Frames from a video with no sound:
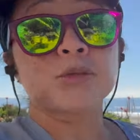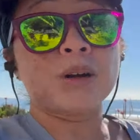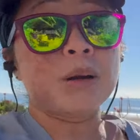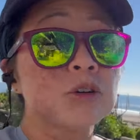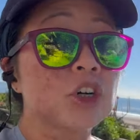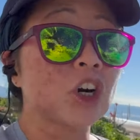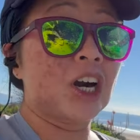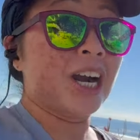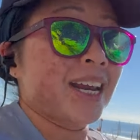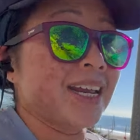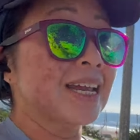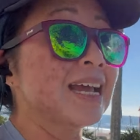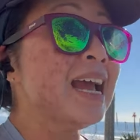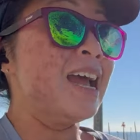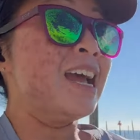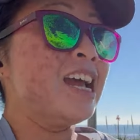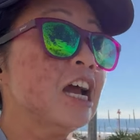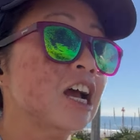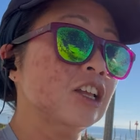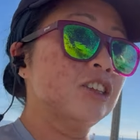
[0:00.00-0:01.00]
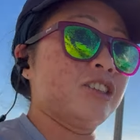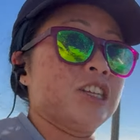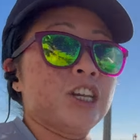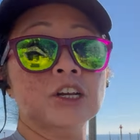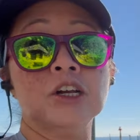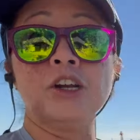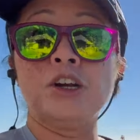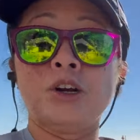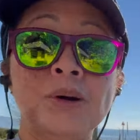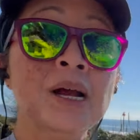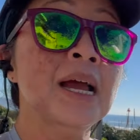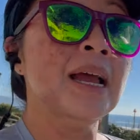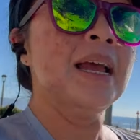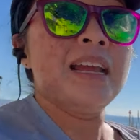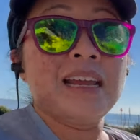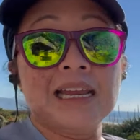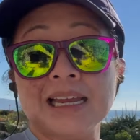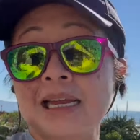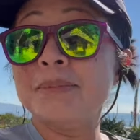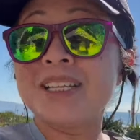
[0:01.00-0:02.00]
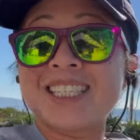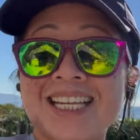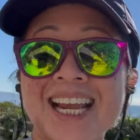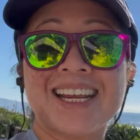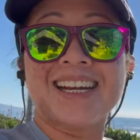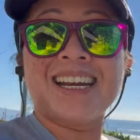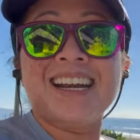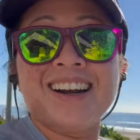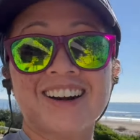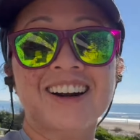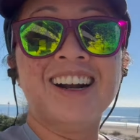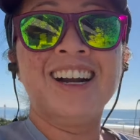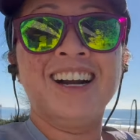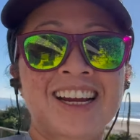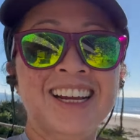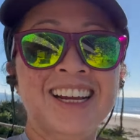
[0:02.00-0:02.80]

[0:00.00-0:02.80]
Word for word: what I'm trying to imitate here.